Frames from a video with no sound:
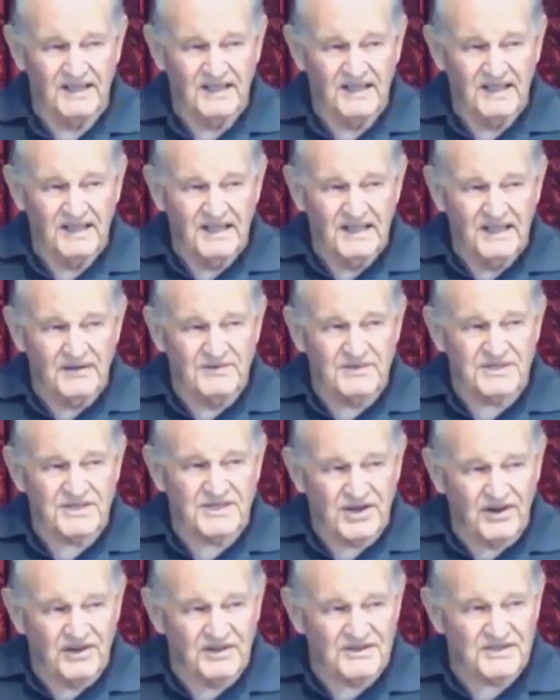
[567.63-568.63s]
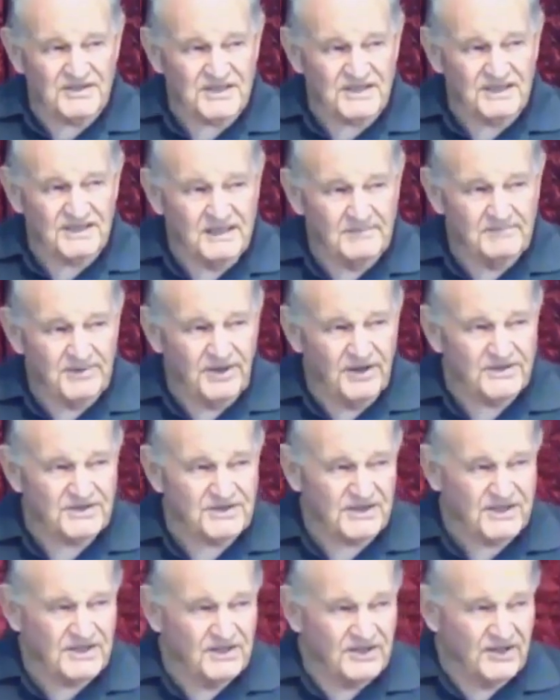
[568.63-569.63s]
He was constantly
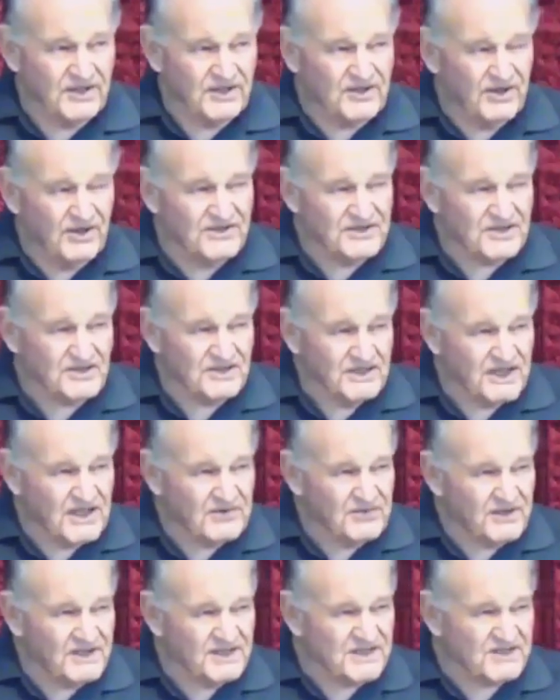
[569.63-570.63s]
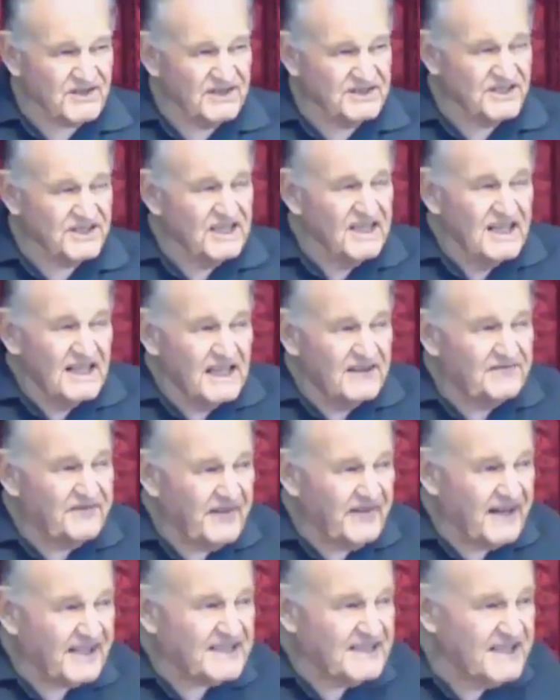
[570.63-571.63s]
persecuted, constantly criticized. In
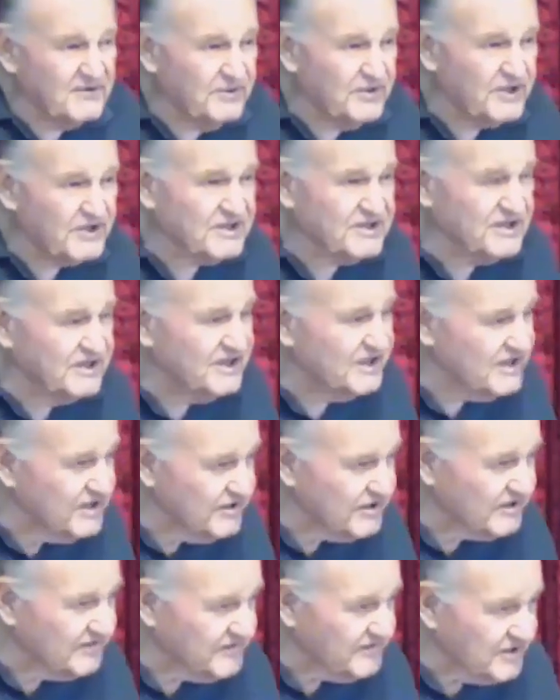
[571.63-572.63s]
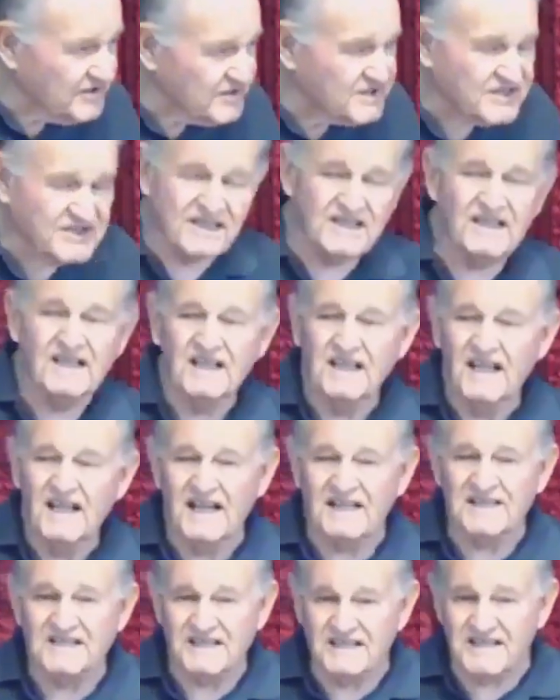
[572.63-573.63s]
fact, he worked in the university
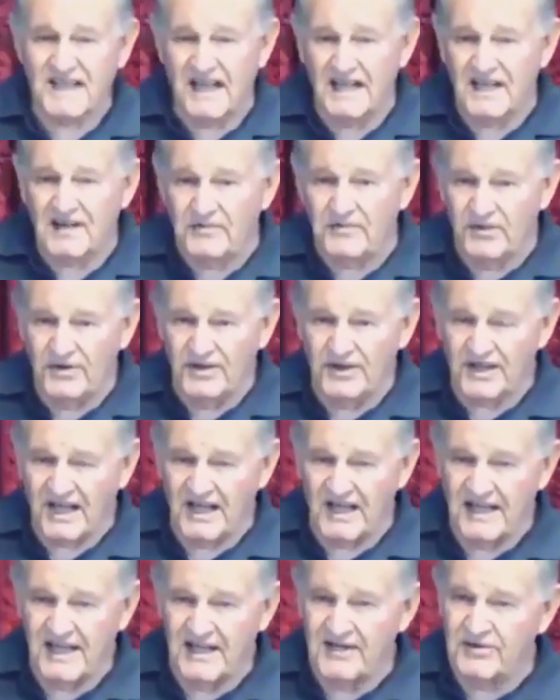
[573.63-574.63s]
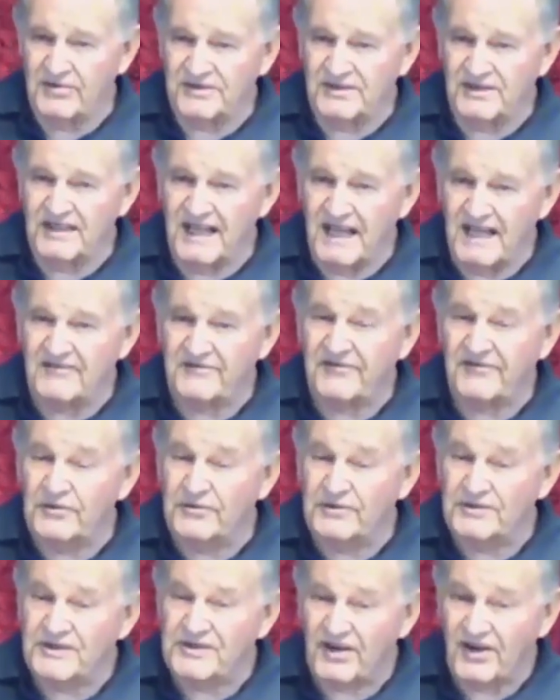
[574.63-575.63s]
as a day worker. He couldn't get
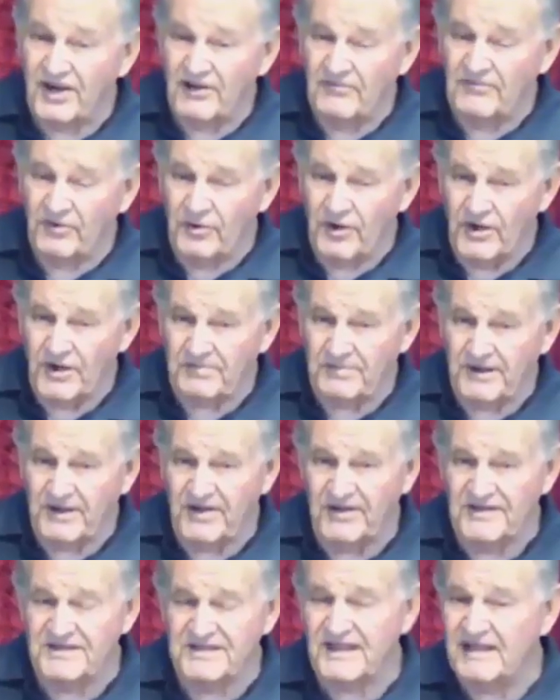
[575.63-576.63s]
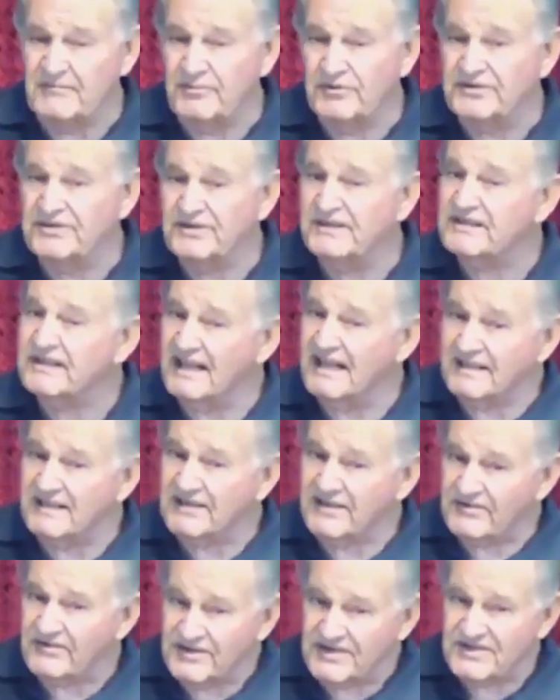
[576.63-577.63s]
full-time work because they wouldn't let
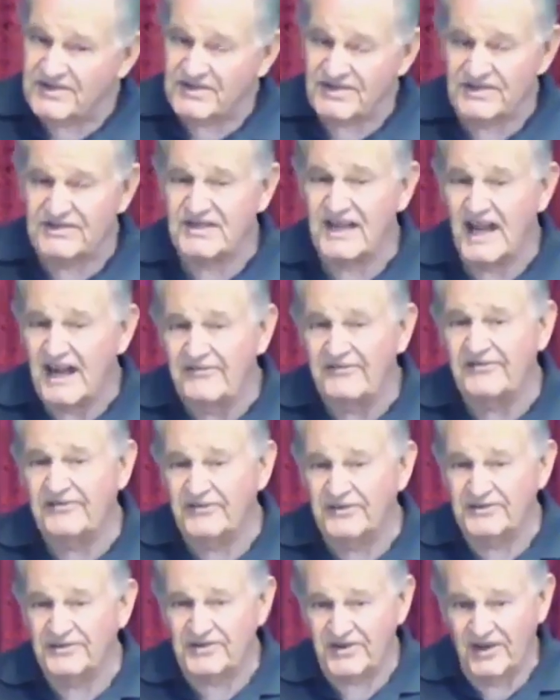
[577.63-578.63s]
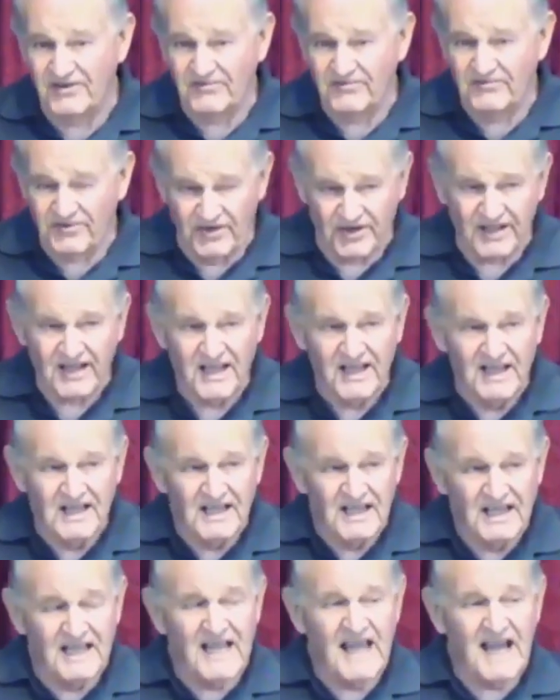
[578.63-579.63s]
Christians have full-time work.
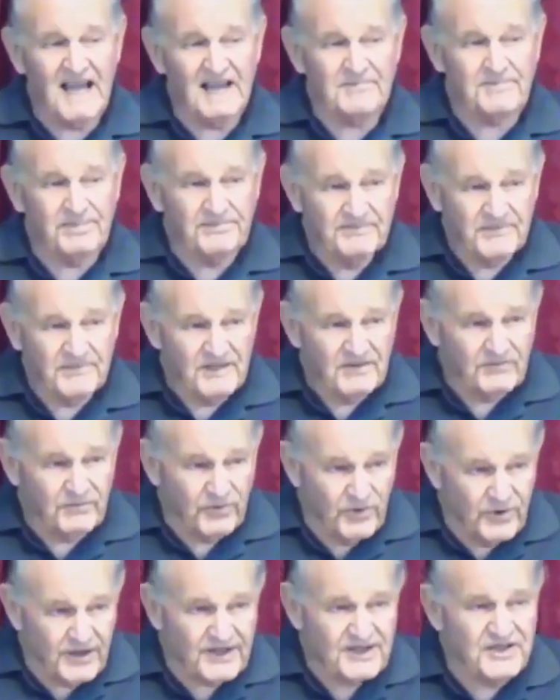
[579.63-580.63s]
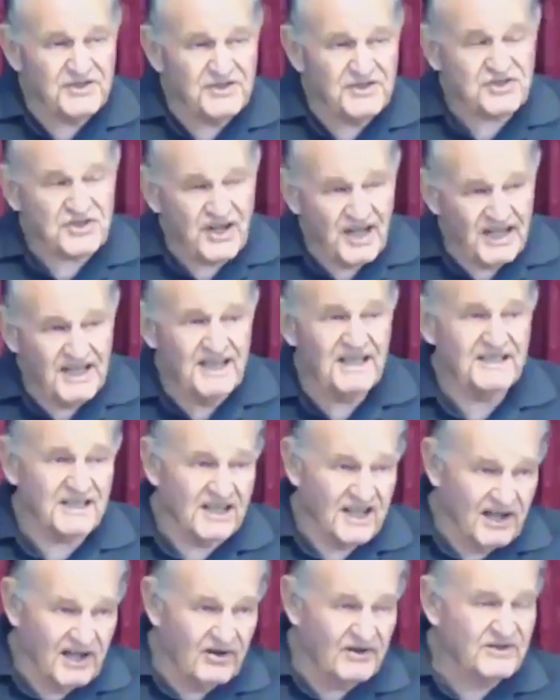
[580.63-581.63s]
He had work each day. He had to
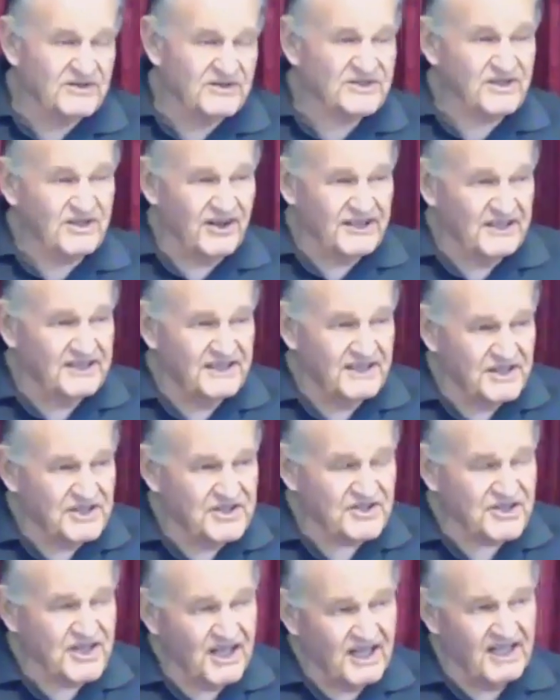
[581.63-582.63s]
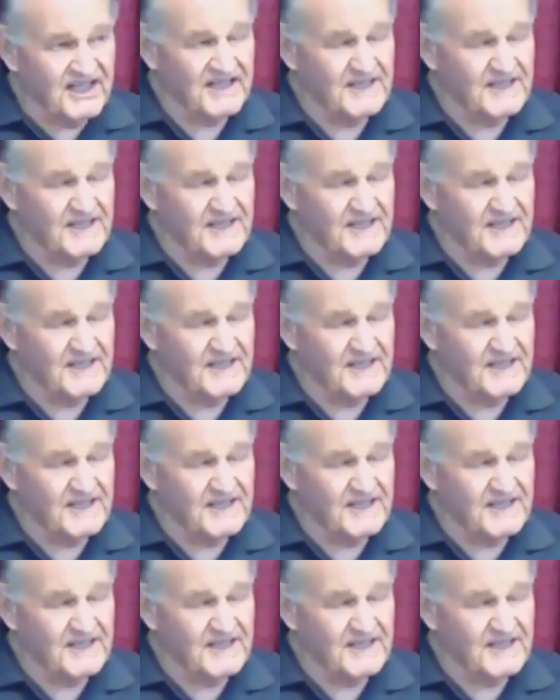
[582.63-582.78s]
go and sign in each day.